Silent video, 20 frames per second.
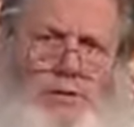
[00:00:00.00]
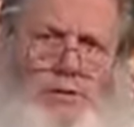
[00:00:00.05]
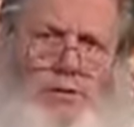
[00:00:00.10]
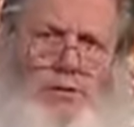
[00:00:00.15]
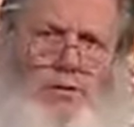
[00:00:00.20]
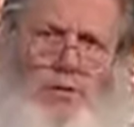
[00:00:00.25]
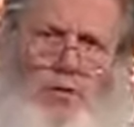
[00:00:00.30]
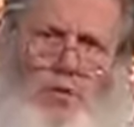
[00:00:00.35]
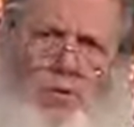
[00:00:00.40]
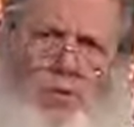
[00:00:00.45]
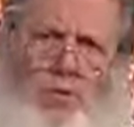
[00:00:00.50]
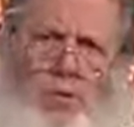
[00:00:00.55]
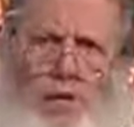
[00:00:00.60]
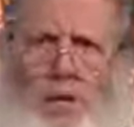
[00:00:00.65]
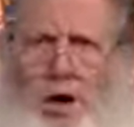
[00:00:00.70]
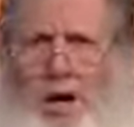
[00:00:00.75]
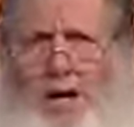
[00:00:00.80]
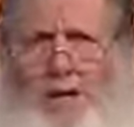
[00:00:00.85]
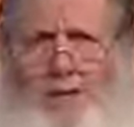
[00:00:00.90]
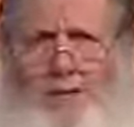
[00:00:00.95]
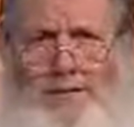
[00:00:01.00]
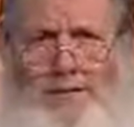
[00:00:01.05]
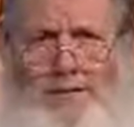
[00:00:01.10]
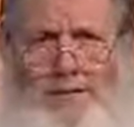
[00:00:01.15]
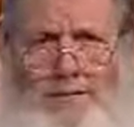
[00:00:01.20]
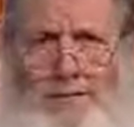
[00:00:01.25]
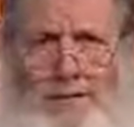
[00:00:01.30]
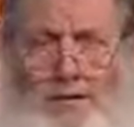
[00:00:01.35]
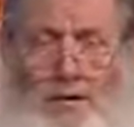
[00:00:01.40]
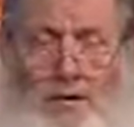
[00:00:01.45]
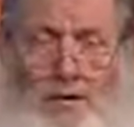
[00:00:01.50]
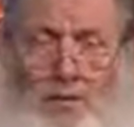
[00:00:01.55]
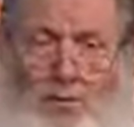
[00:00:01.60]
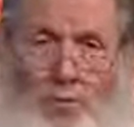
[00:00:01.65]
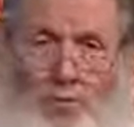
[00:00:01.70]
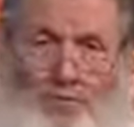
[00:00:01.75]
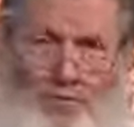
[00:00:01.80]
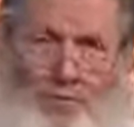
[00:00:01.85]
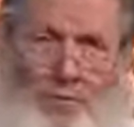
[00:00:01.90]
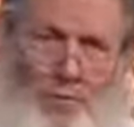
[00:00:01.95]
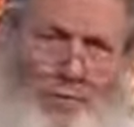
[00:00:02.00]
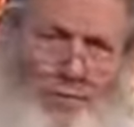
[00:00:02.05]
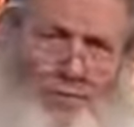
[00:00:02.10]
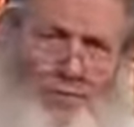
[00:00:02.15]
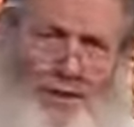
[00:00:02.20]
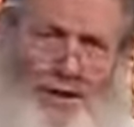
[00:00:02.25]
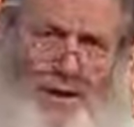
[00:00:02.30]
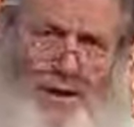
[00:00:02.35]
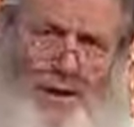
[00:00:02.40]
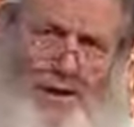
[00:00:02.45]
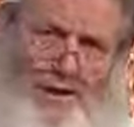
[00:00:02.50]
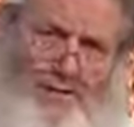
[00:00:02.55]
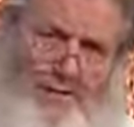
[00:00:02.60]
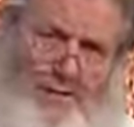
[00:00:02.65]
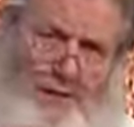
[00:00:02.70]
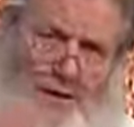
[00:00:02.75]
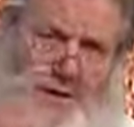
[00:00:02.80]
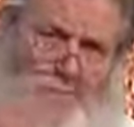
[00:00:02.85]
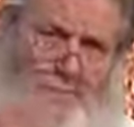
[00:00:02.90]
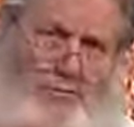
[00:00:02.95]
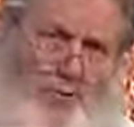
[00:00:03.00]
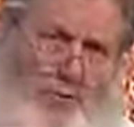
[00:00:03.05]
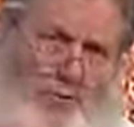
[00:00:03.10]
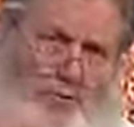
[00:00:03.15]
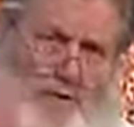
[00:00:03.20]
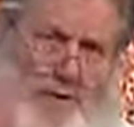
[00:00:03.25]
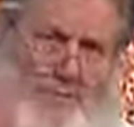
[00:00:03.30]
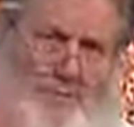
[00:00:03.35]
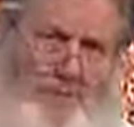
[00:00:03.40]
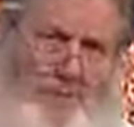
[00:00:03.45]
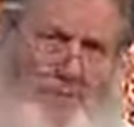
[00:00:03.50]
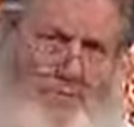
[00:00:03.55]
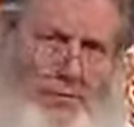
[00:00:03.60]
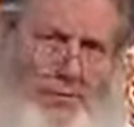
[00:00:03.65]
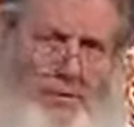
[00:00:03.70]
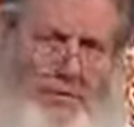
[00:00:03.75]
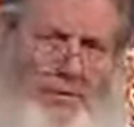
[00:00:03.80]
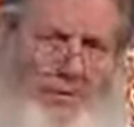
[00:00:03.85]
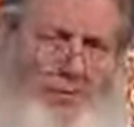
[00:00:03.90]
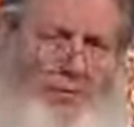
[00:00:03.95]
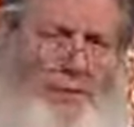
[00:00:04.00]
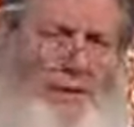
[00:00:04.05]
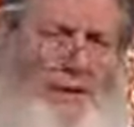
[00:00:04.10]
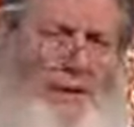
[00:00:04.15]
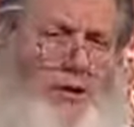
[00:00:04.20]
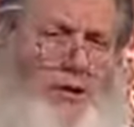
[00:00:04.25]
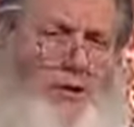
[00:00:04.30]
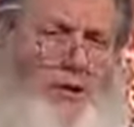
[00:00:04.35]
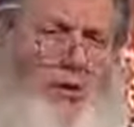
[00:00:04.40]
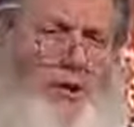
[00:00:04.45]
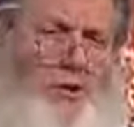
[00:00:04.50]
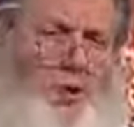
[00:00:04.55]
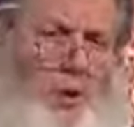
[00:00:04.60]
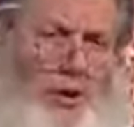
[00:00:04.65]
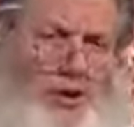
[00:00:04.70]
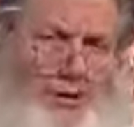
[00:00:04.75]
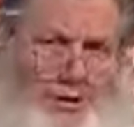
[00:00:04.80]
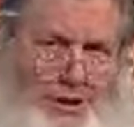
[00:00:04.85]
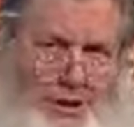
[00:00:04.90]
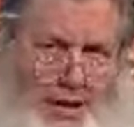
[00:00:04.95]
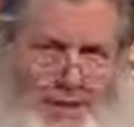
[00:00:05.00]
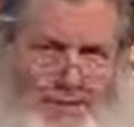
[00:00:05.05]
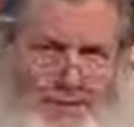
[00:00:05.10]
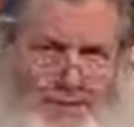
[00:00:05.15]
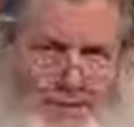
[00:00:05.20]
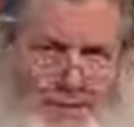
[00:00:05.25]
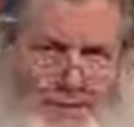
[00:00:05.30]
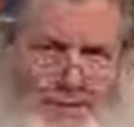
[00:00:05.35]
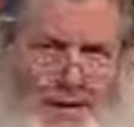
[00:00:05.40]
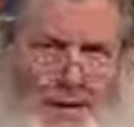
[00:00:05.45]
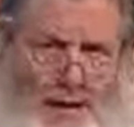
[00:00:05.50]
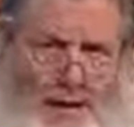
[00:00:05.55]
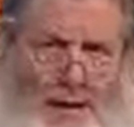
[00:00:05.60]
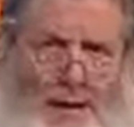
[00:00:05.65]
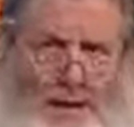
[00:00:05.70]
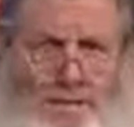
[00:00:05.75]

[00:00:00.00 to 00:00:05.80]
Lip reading: You might say, well, what? Well, for one thing, if you keep talking about people, you begin to eulogize them